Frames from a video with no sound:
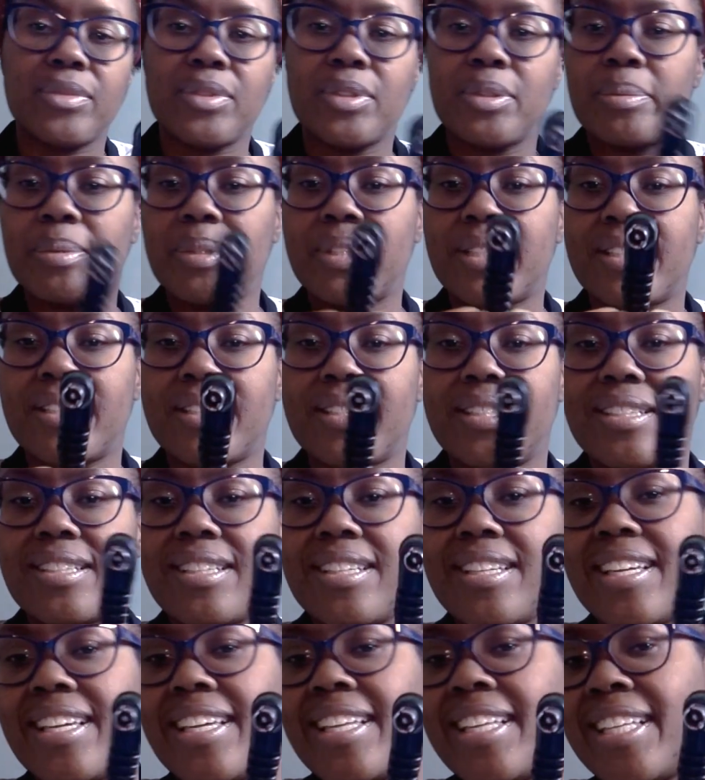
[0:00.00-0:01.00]
Oops,
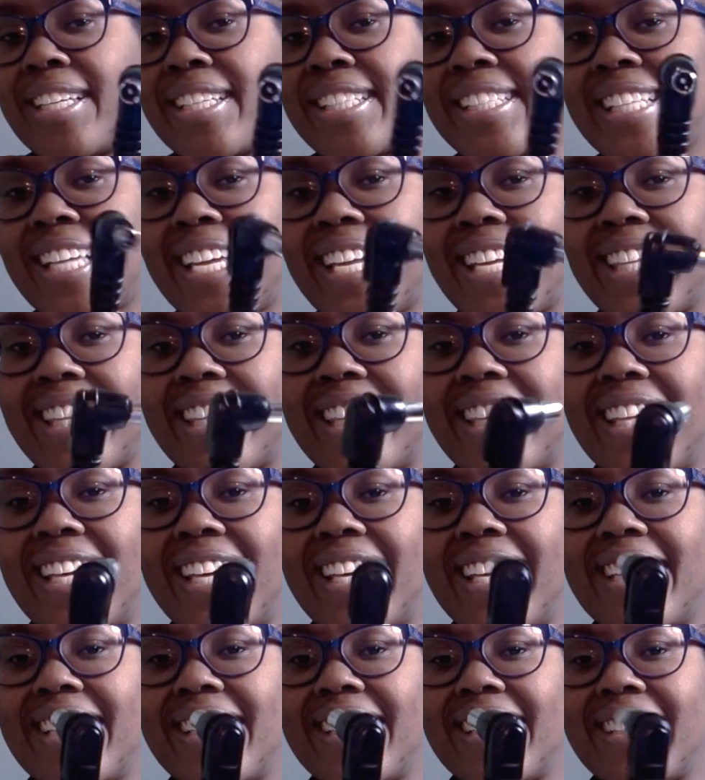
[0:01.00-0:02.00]
it looks like
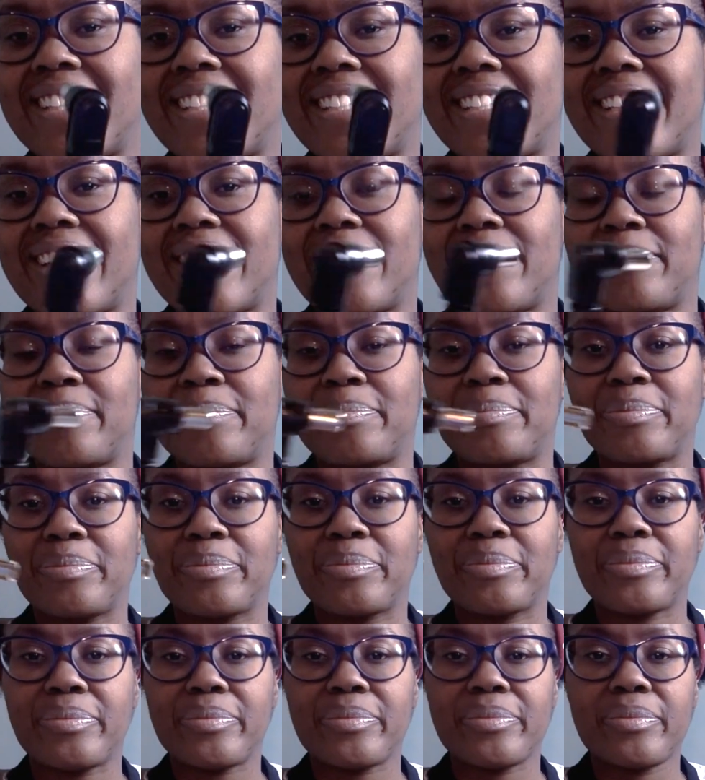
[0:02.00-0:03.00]
this
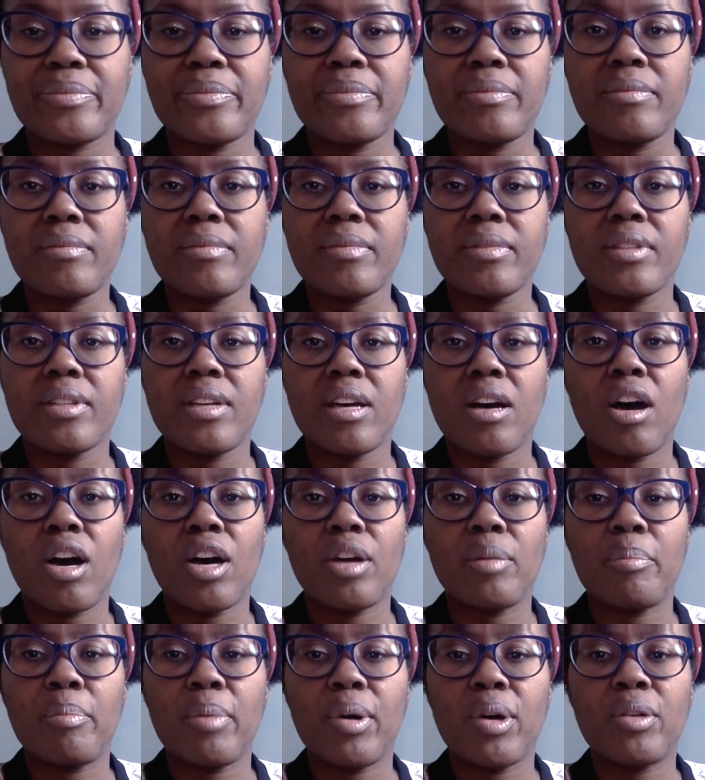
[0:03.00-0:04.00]

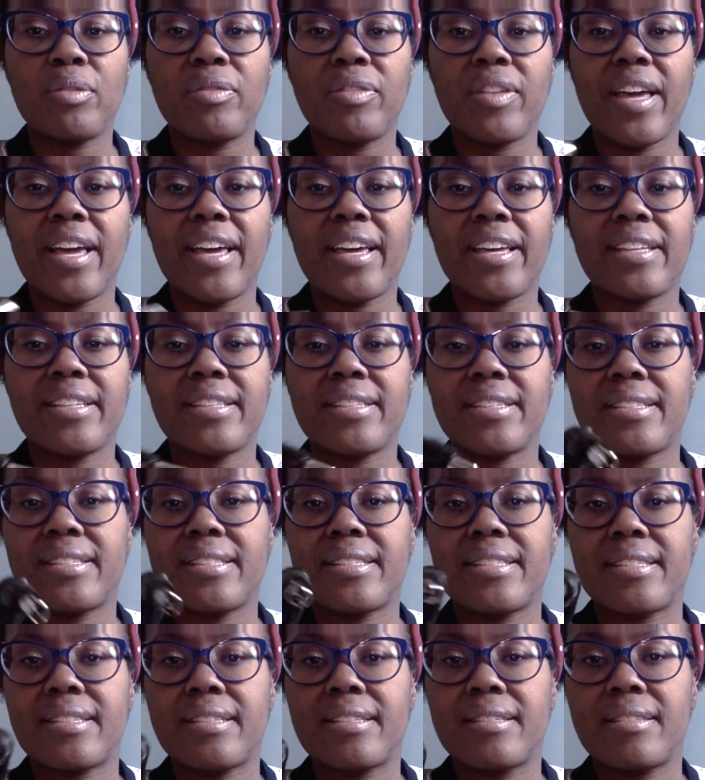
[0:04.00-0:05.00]
on both
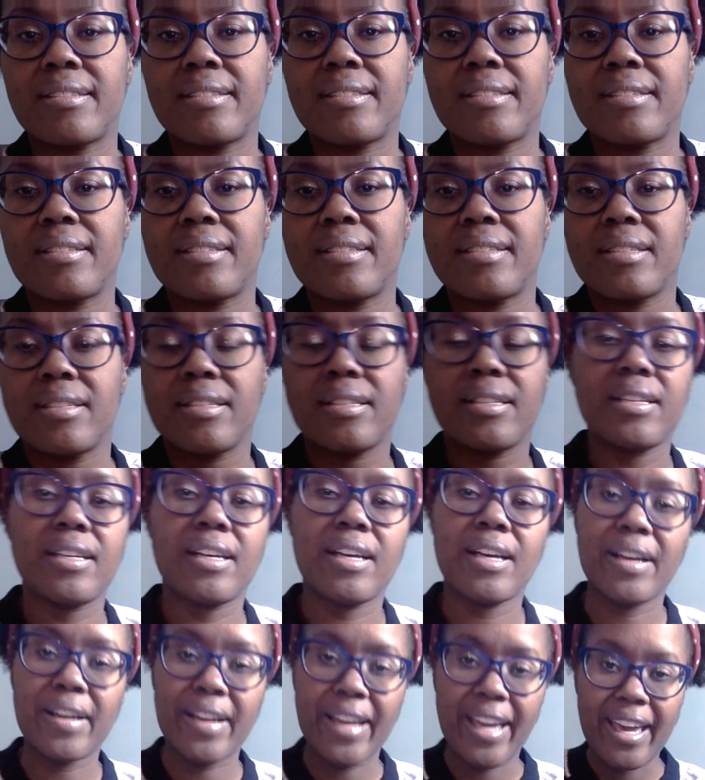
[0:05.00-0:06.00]
ends.
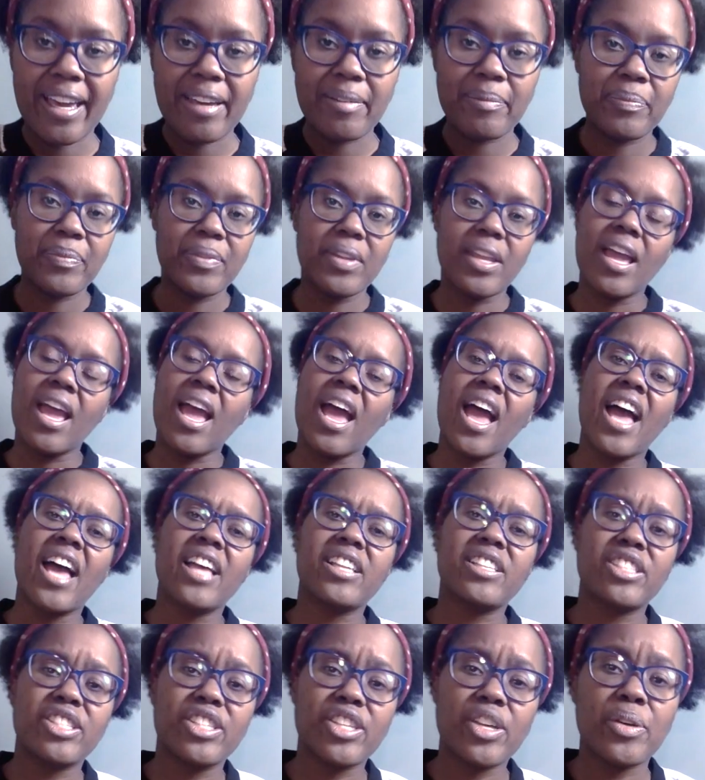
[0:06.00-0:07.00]
Okay,
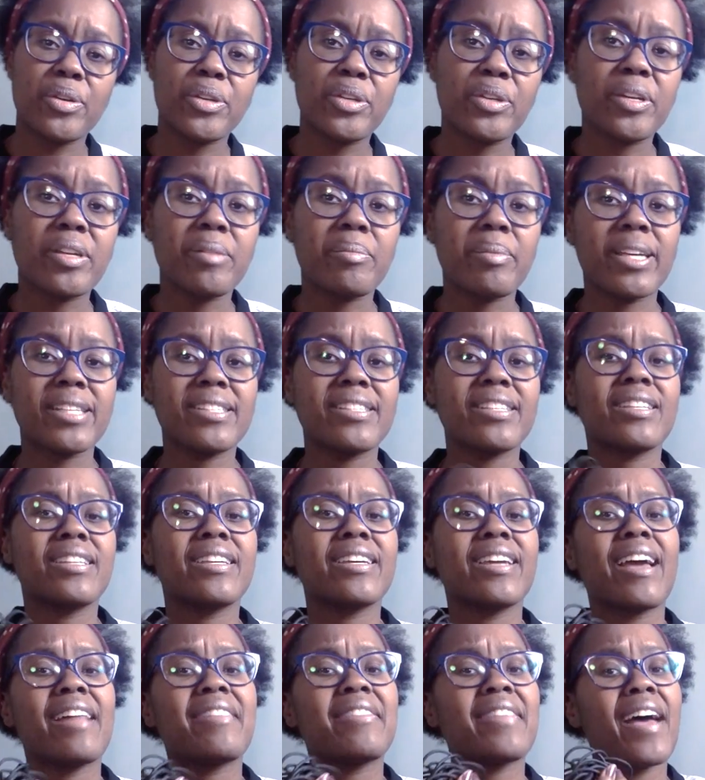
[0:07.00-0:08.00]
and so you can
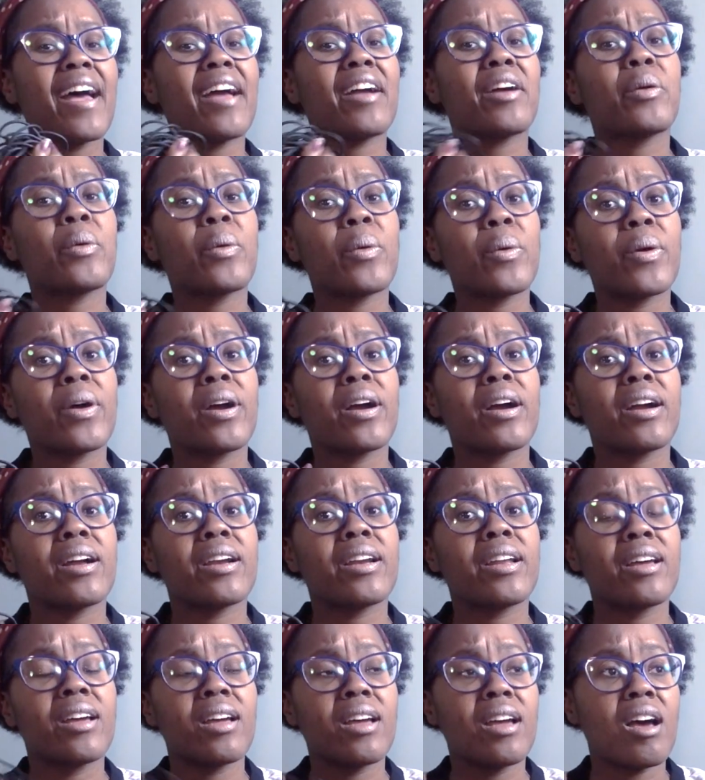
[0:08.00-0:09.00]
basically get that
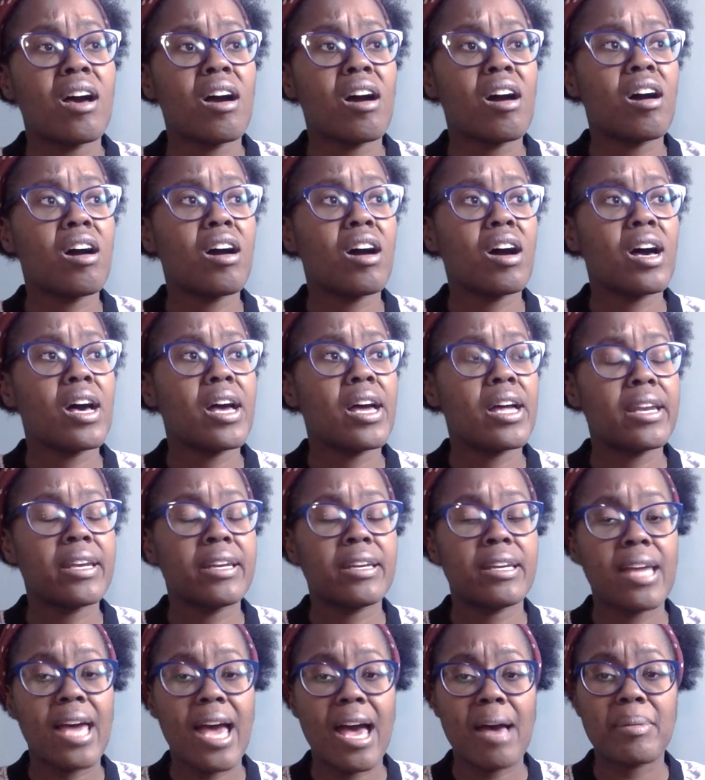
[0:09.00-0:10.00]
cord
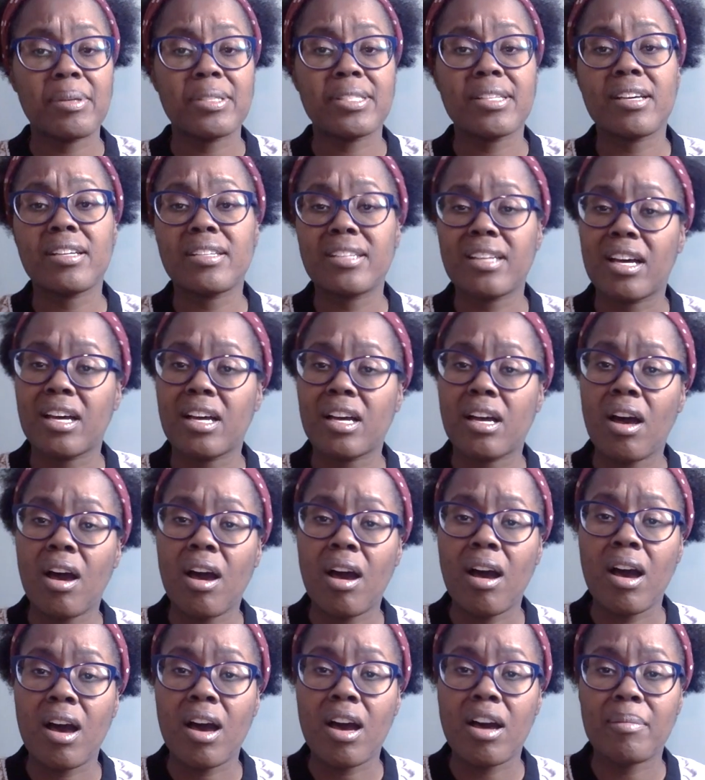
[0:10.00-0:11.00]
on
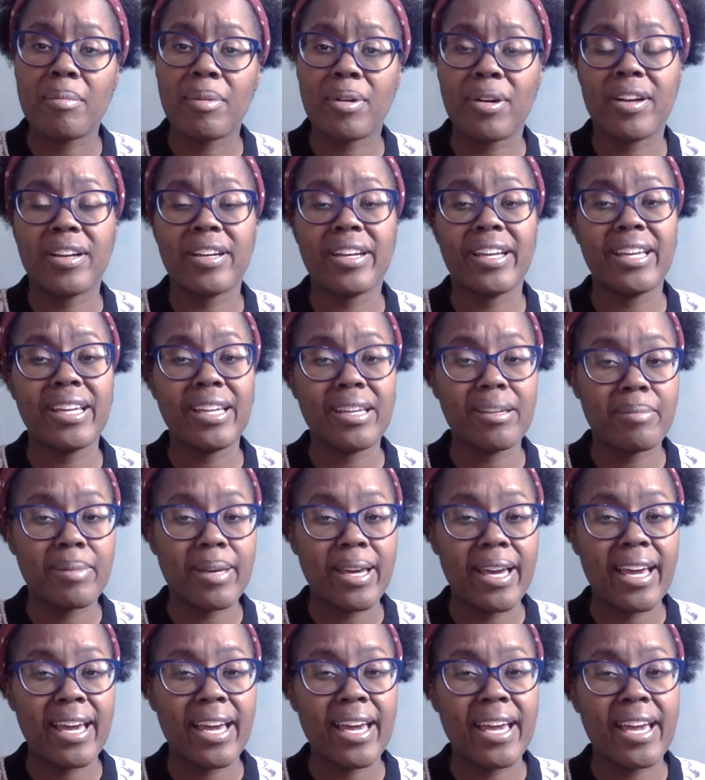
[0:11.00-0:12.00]
Amazon.com or on
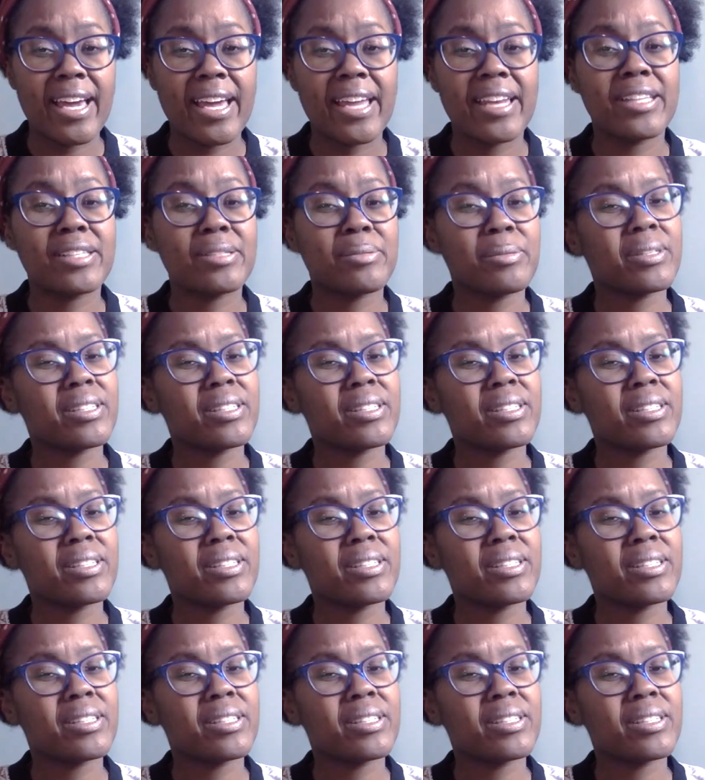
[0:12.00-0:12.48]
eBay, and it's